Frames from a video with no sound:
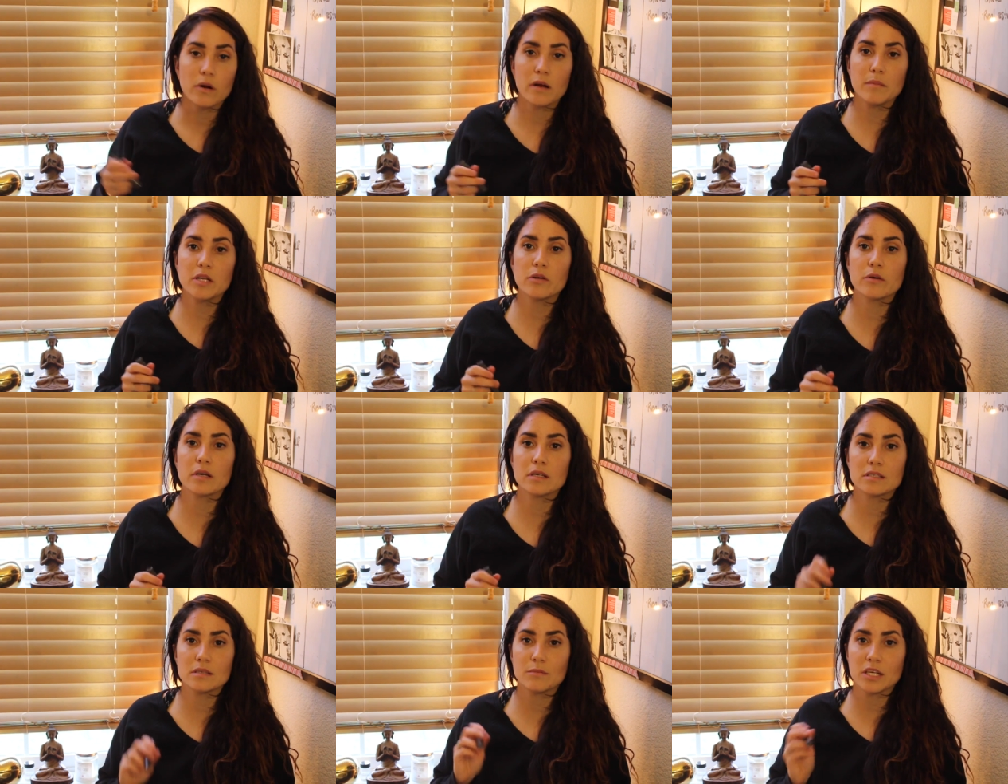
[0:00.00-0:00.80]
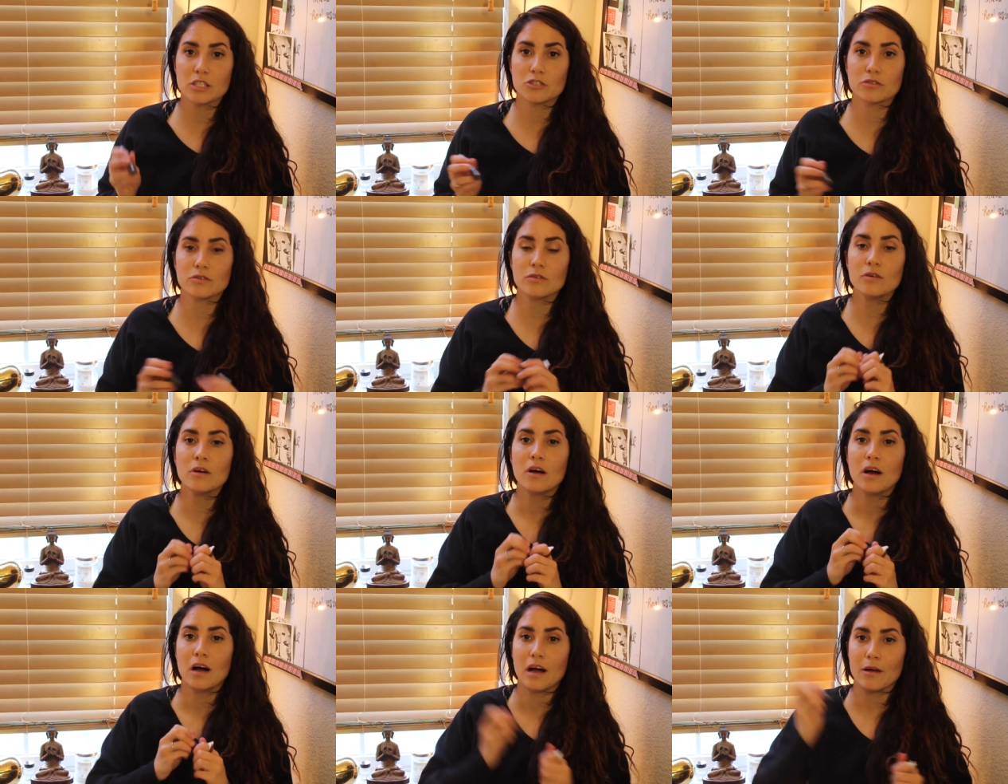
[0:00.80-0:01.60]
what I've been doing is in my
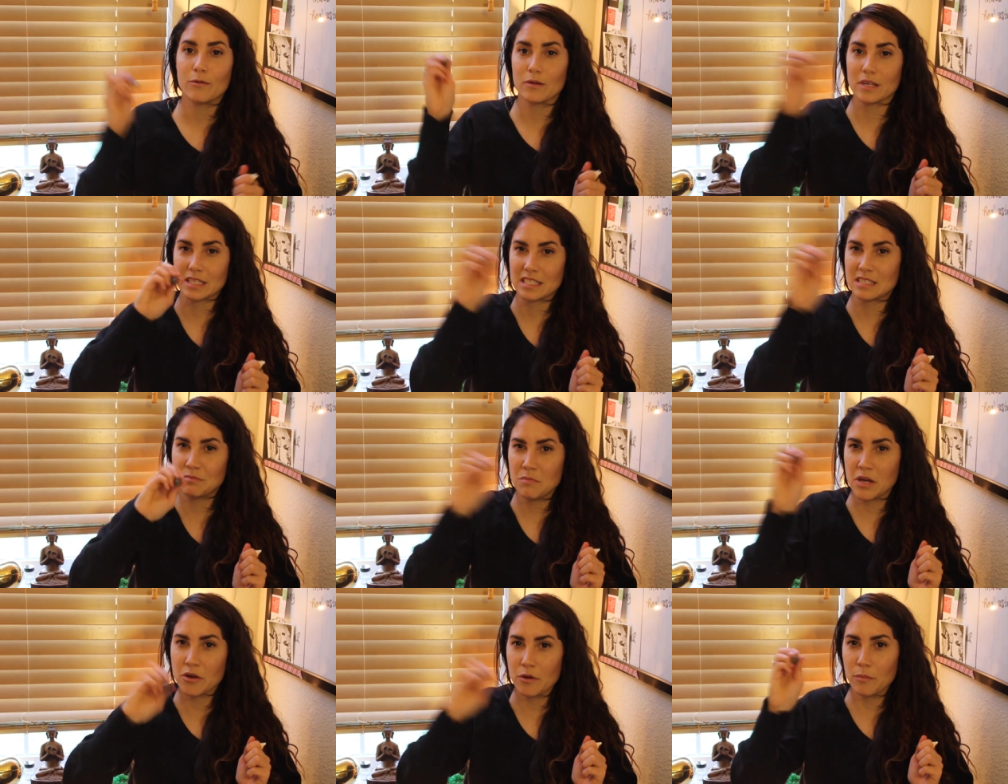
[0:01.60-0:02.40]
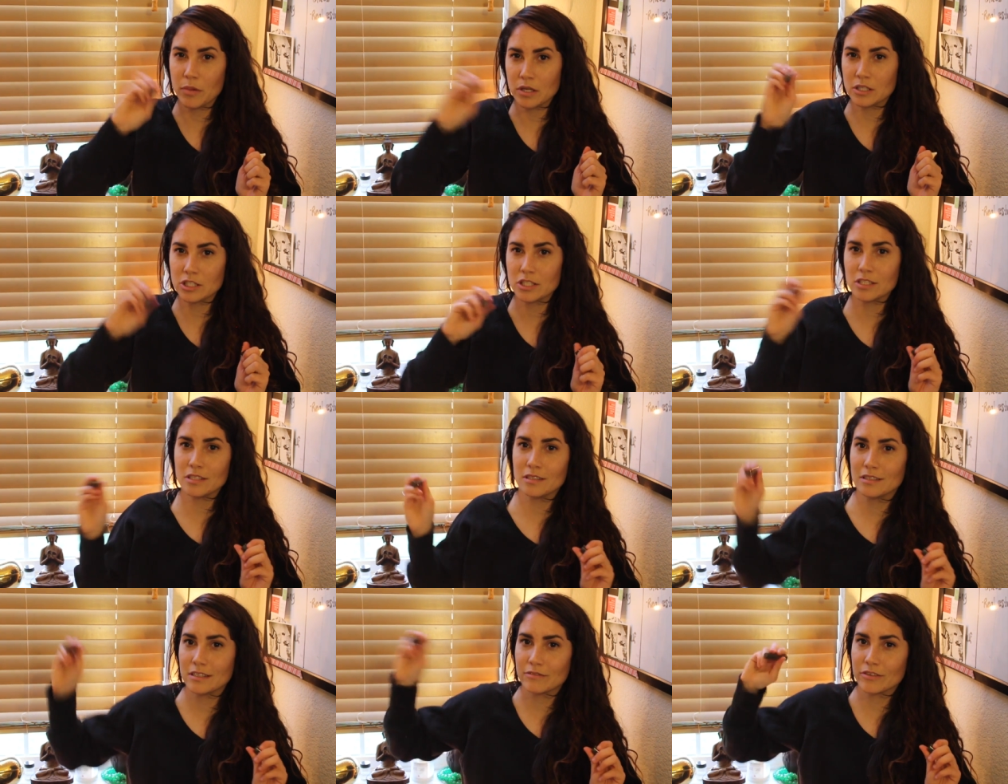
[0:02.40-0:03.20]
journal, I will like smear a bunch
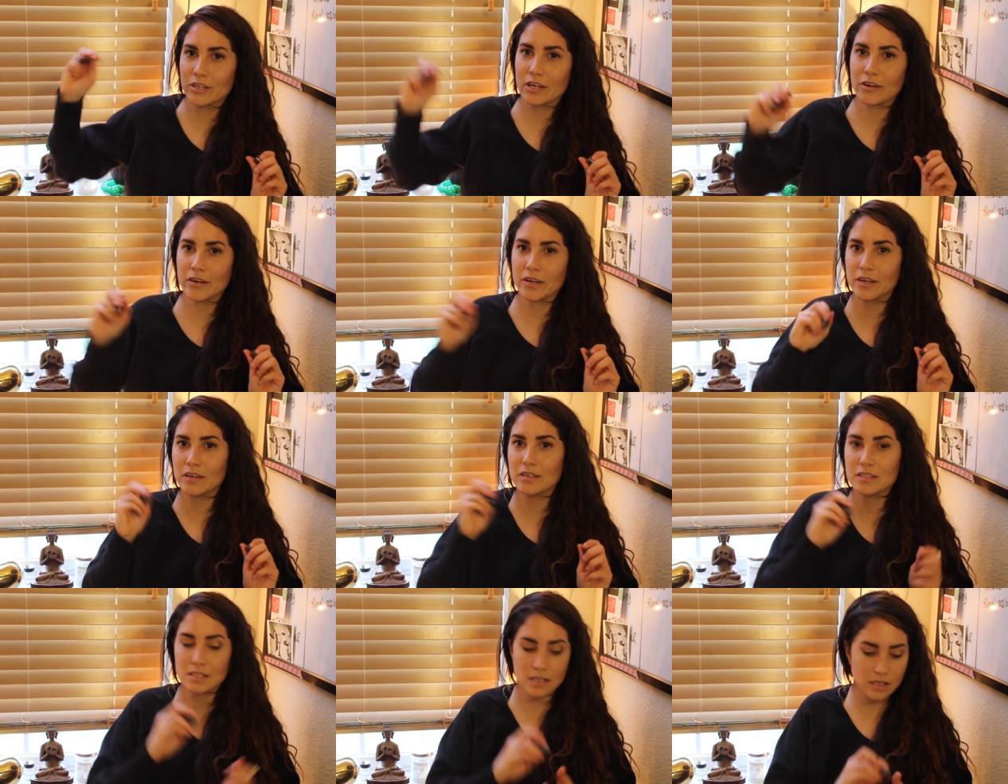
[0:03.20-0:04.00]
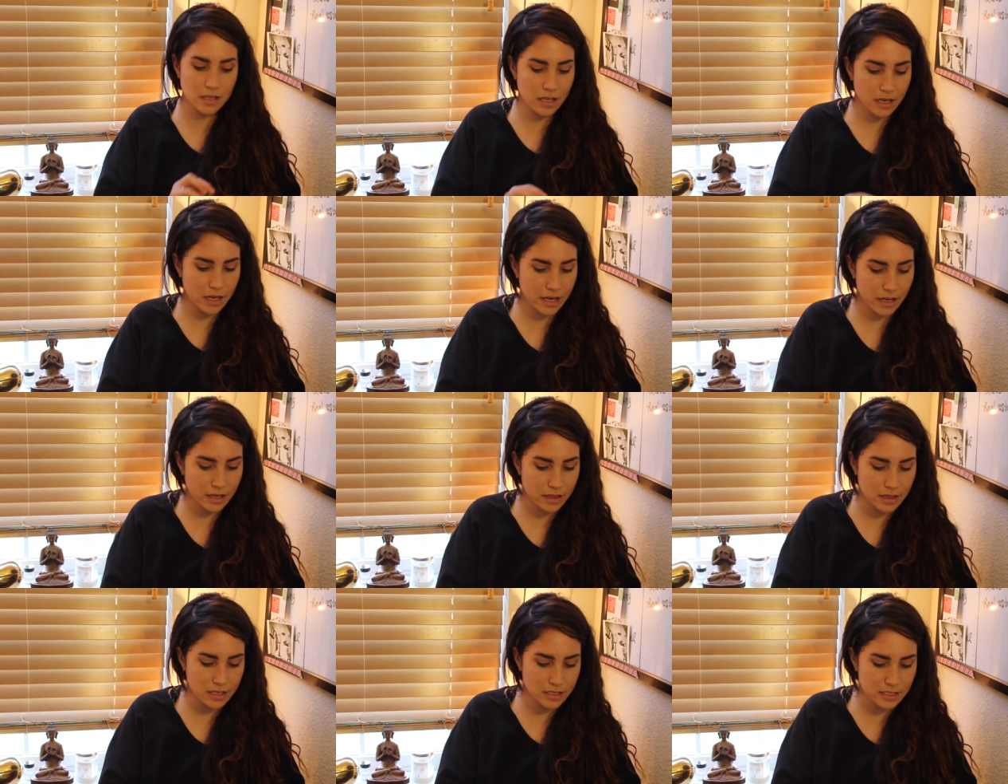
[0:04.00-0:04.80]
in different areas, and then I
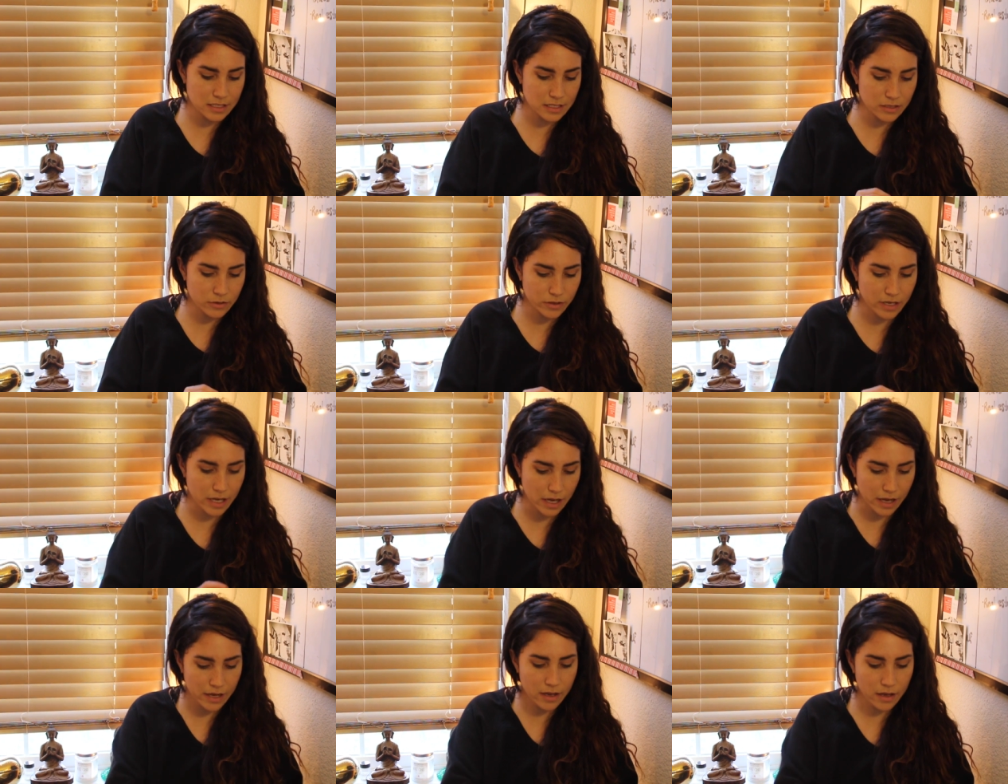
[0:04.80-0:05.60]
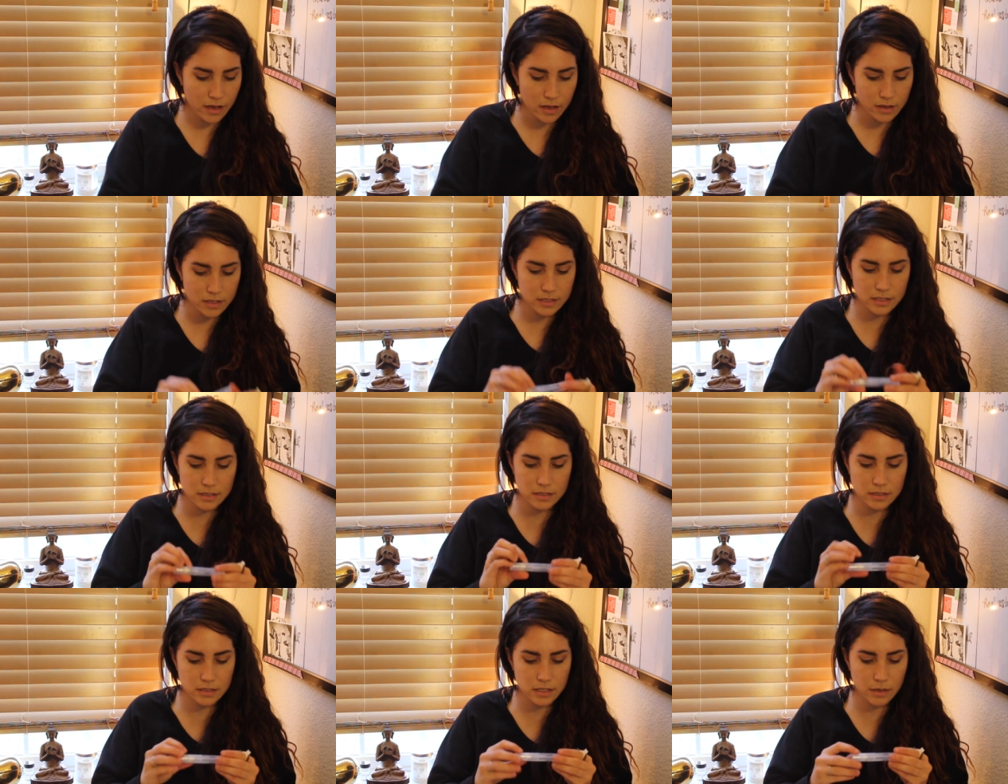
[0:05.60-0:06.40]
get this little guy. This
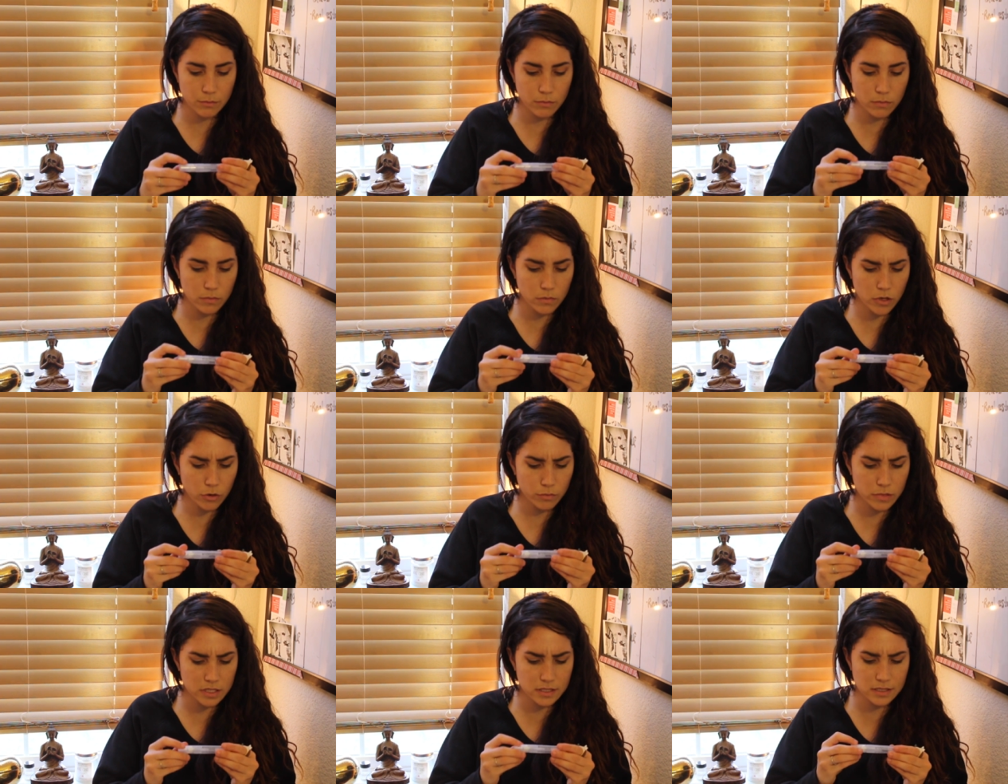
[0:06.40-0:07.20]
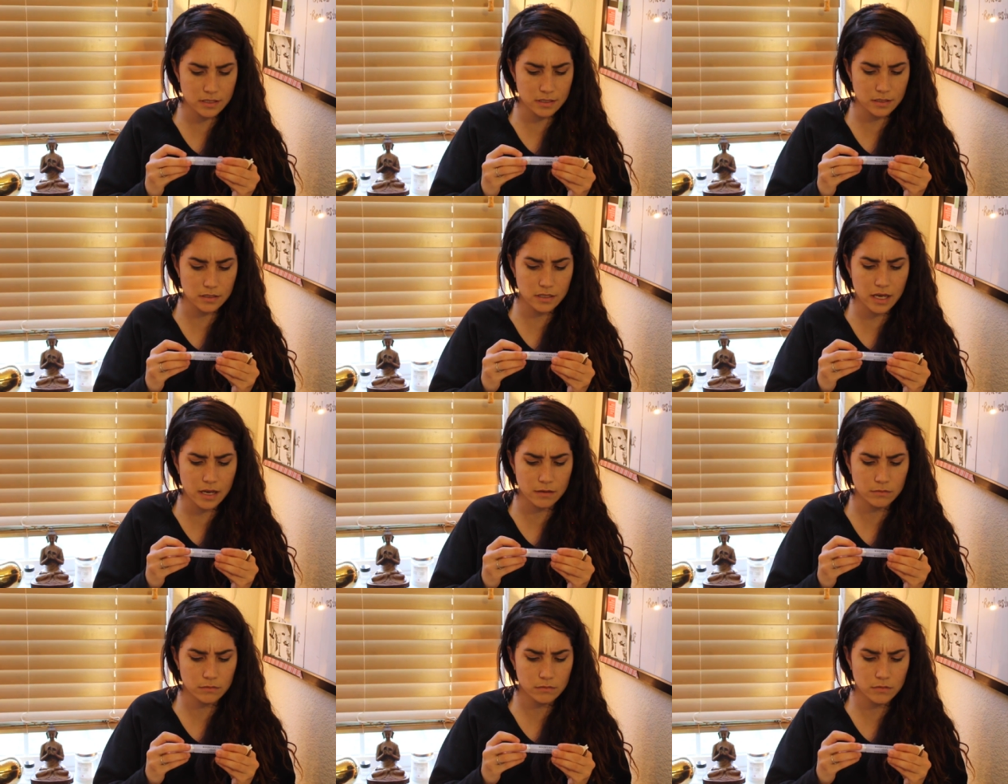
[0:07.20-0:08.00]
is the Tim, oh, this isn't,
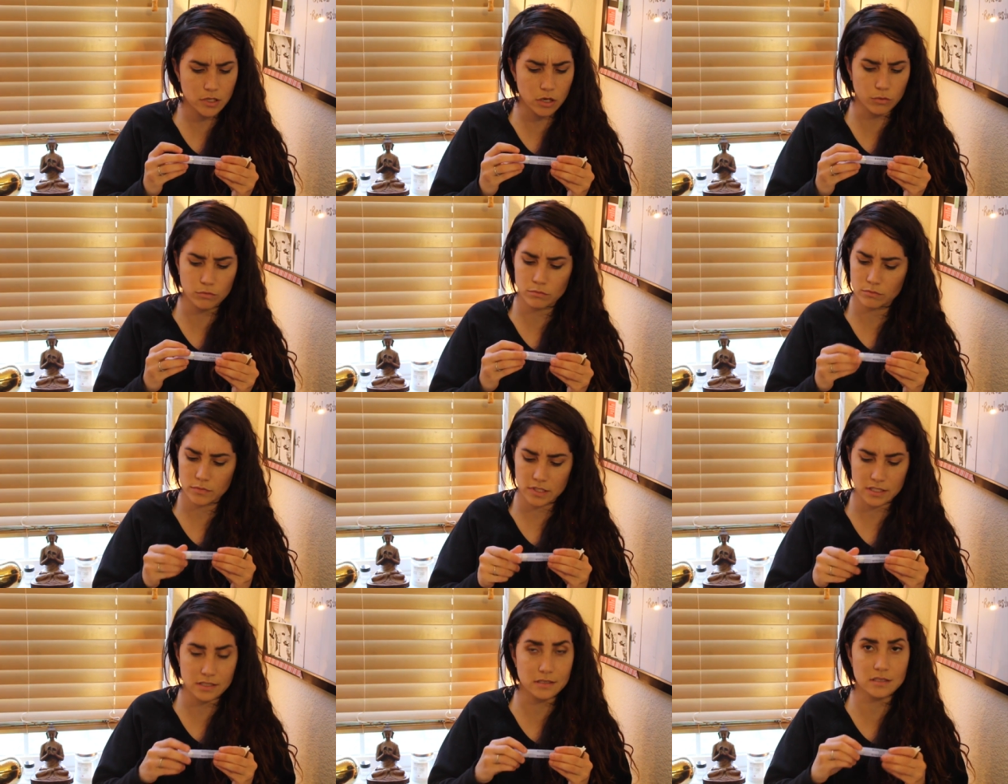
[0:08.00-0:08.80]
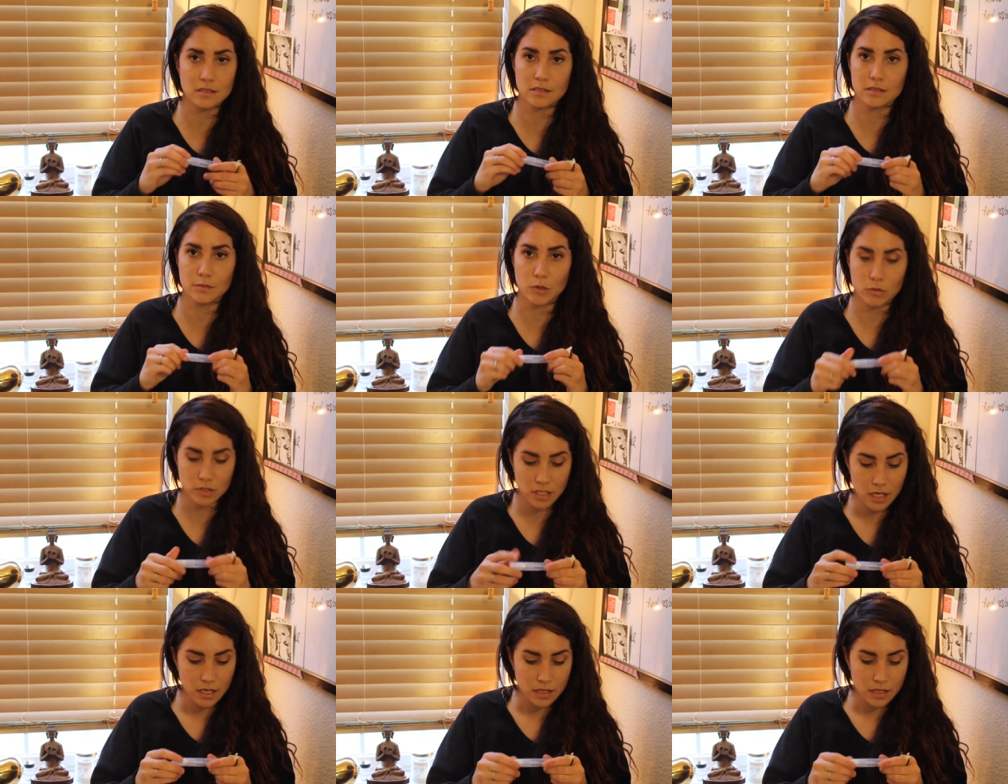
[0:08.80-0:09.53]
yeah, no, this isn't the Tim Holtz.